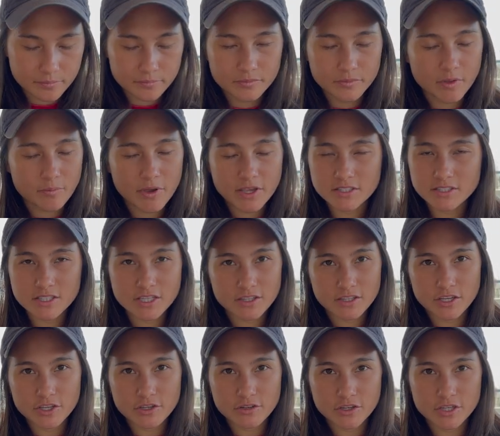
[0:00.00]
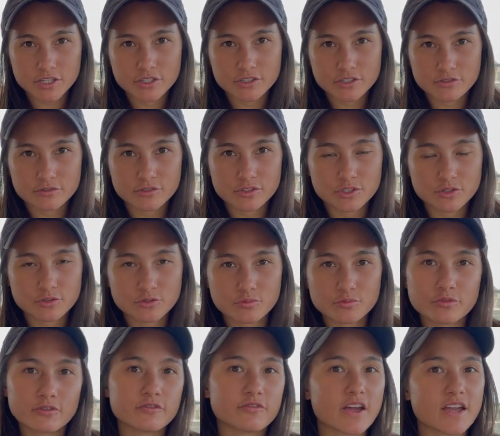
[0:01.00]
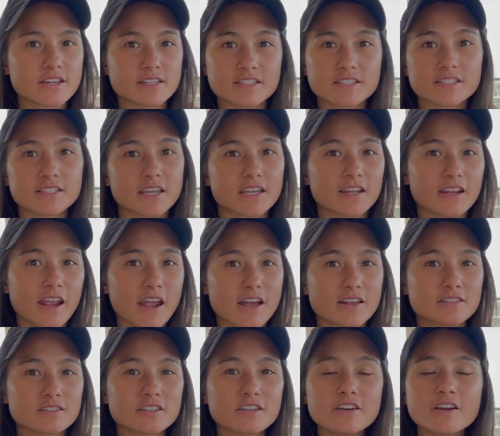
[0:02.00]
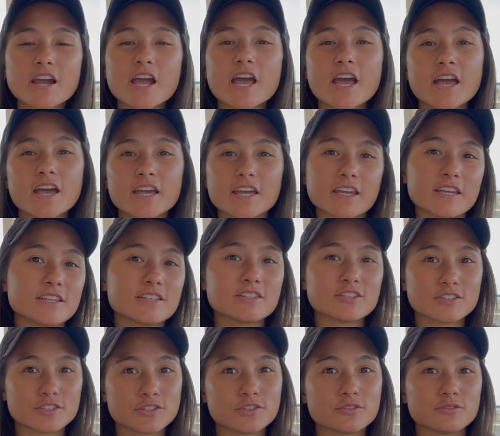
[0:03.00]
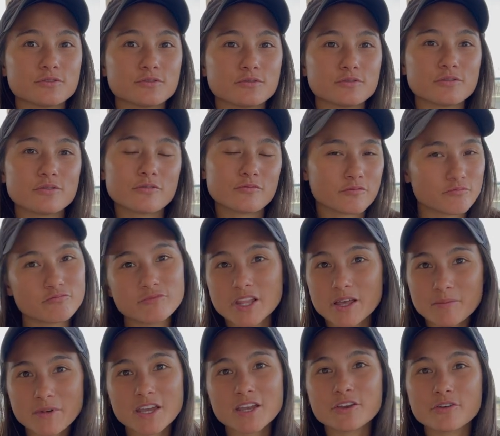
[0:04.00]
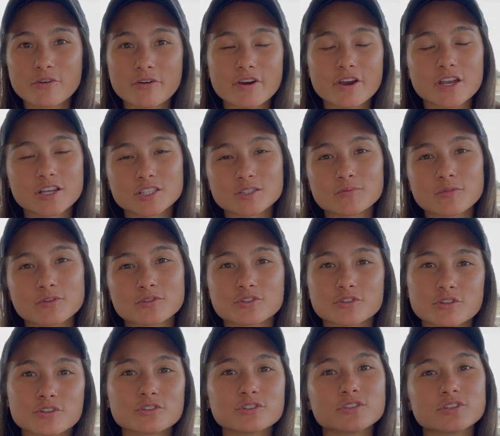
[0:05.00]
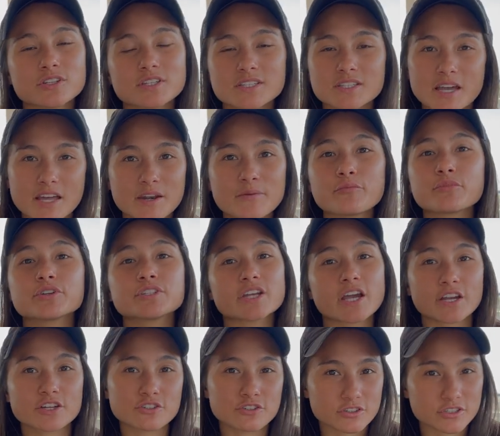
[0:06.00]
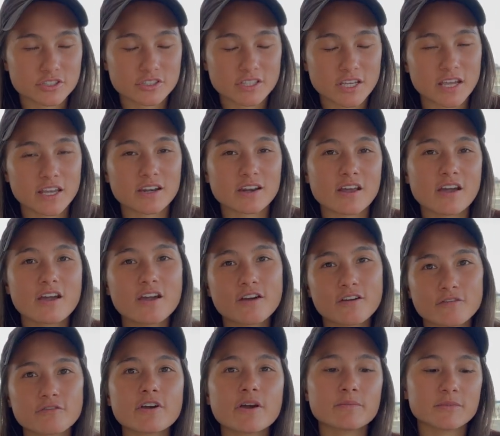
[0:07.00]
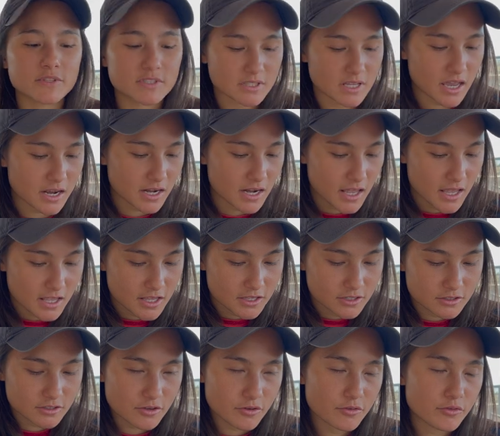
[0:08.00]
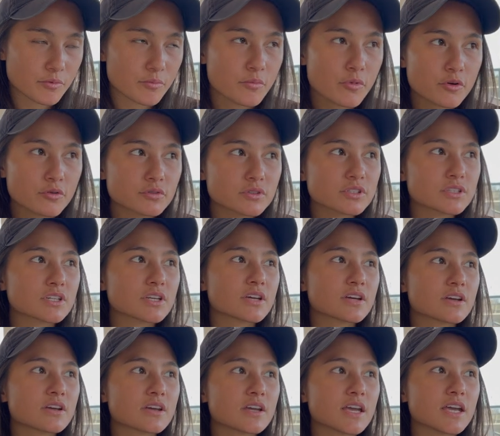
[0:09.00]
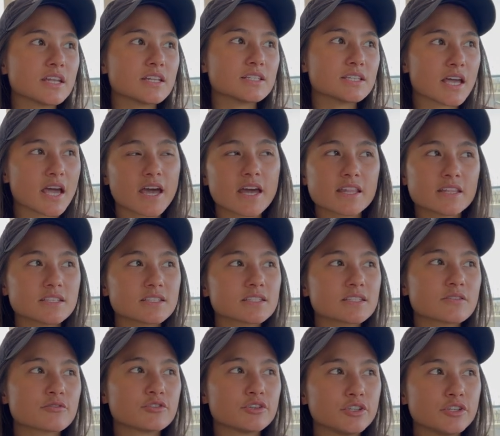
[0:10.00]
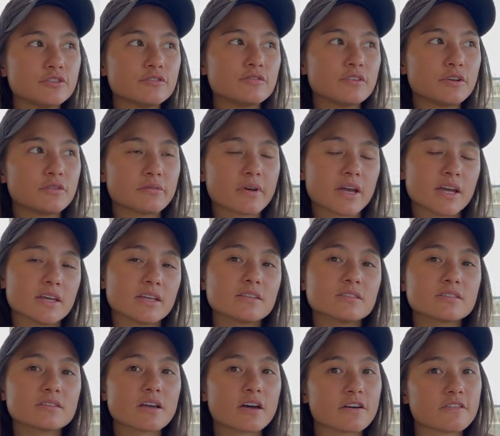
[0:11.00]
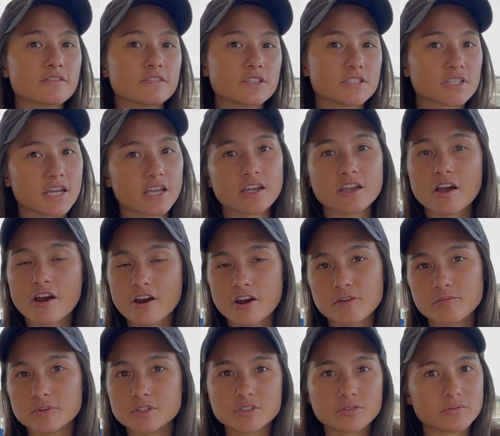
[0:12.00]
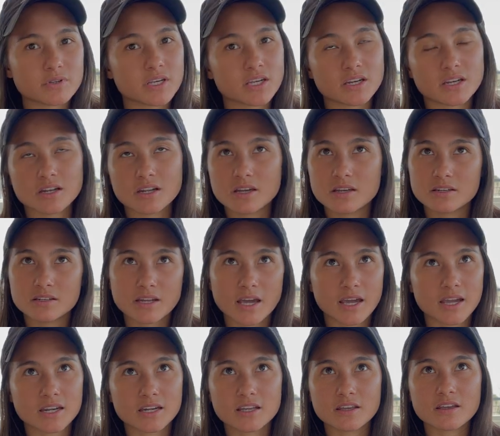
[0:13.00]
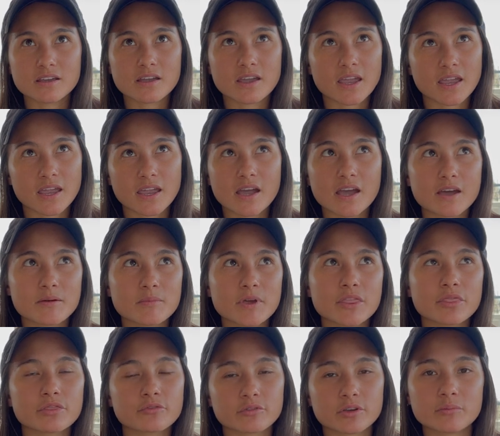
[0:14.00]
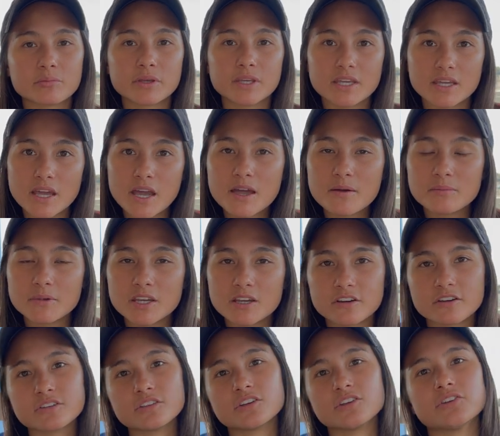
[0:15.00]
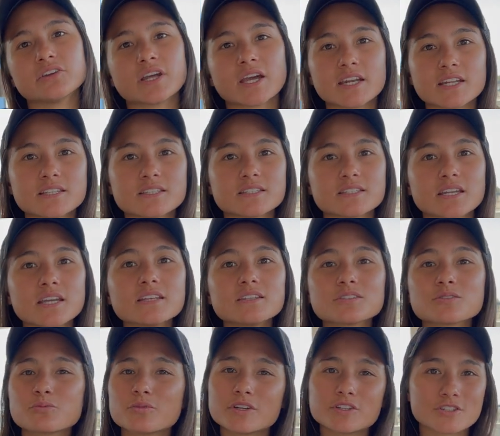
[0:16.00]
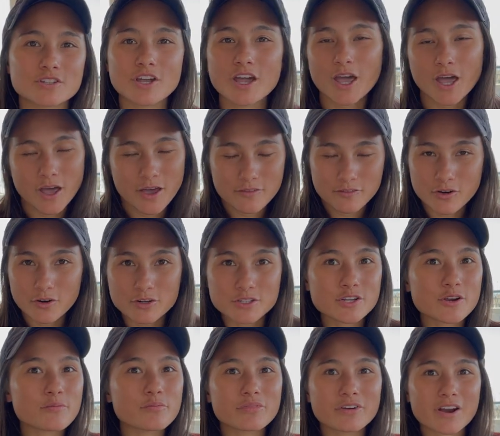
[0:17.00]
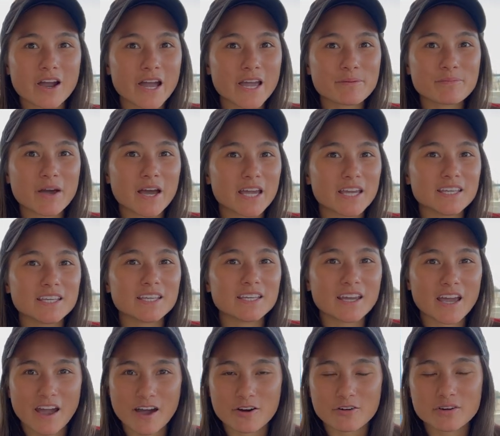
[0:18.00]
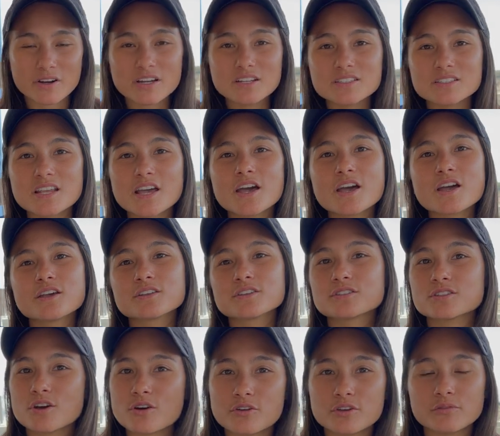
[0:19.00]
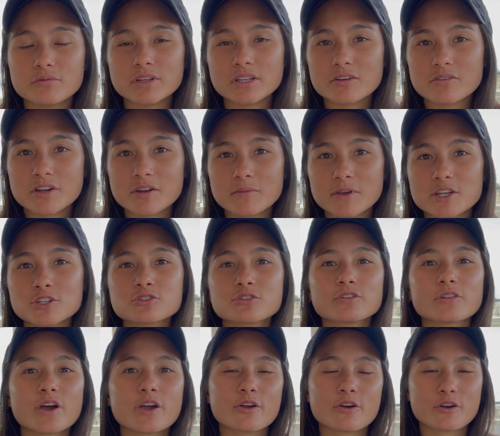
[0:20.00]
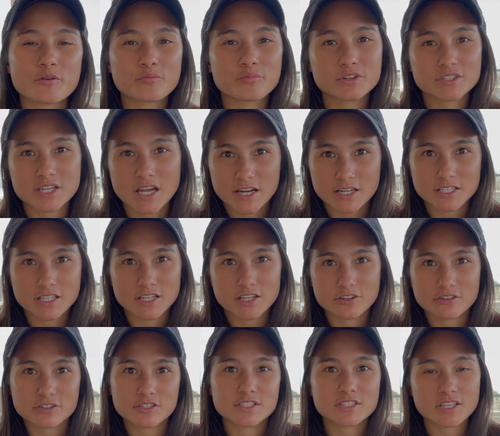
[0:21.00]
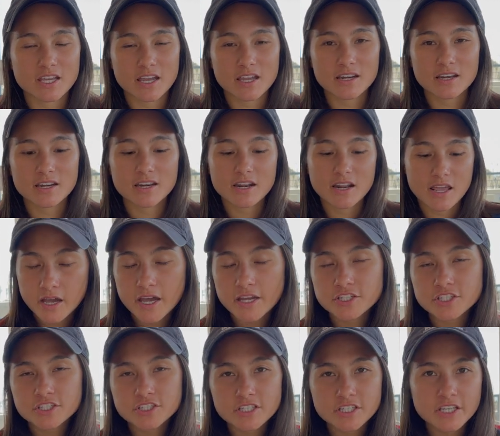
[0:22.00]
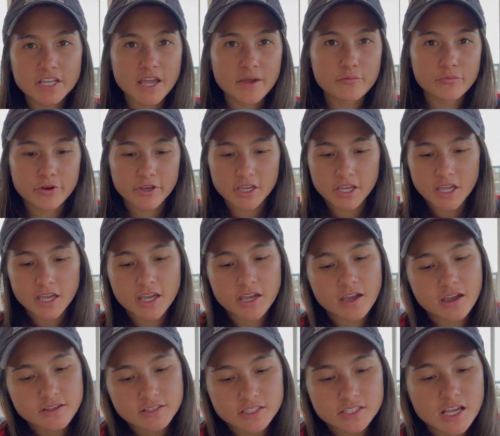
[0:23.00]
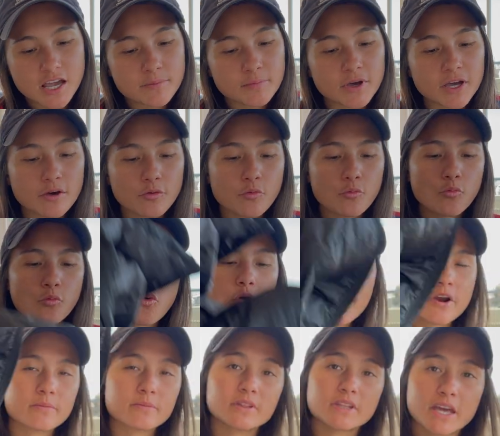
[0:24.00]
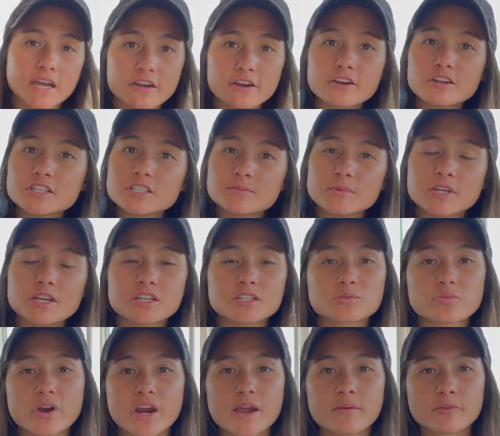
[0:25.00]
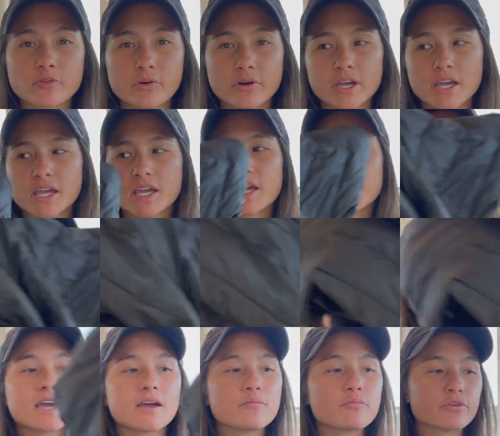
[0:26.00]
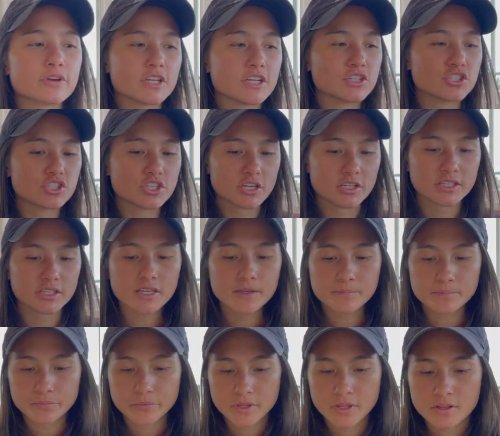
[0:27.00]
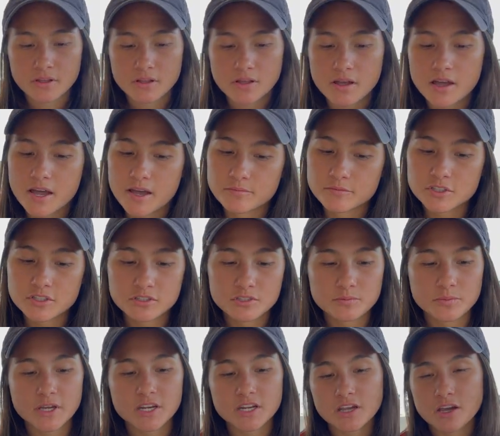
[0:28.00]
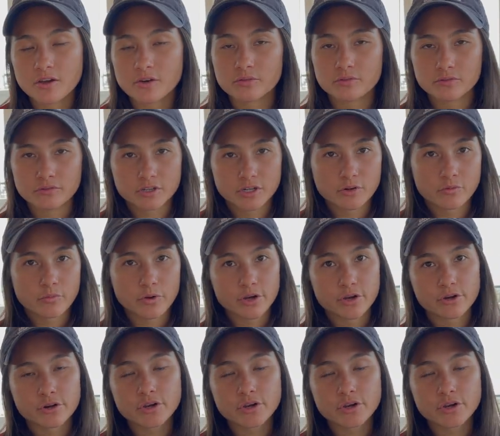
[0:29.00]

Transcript: The best thing that you can do to prevent skin cancer is to limit your exposure to the sun and protect your skin from the sun. So the most intense UV rays of the day are between 9 a.m. and 3 p.m. here in the United States, which of course are prime hiking hours. So you really wanna make sure that you're protecting your skin. Additionally, I'm bringing some warm layers because where I'm going, it can get pretty chilly. So depending on, you know, where you're